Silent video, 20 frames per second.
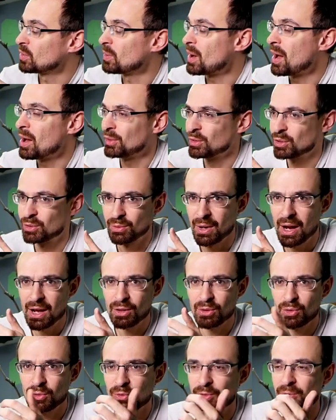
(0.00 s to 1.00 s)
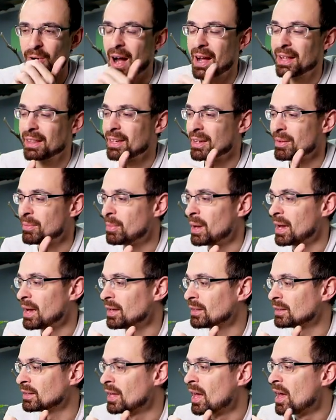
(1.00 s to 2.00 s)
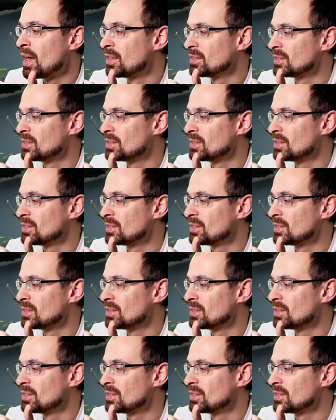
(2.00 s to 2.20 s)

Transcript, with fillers: around trying to find him, and